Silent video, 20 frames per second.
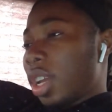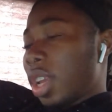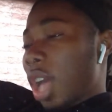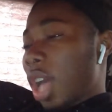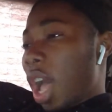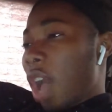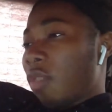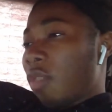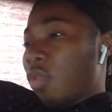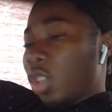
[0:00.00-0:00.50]

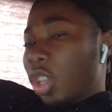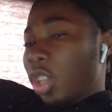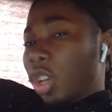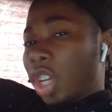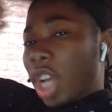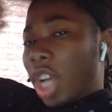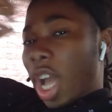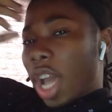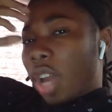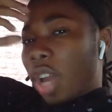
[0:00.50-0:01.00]
I really
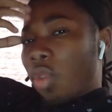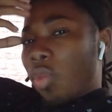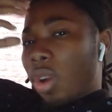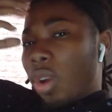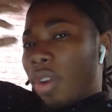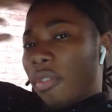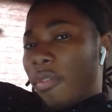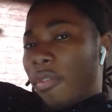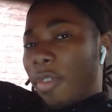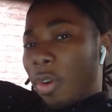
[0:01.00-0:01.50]
kind of want
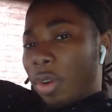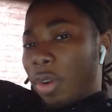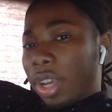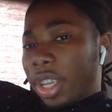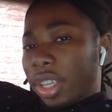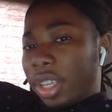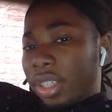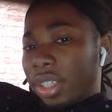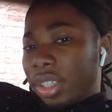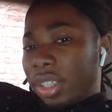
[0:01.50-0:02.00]
to
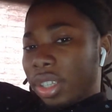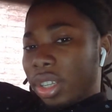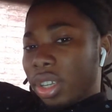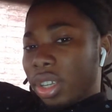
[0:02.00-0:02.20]
focus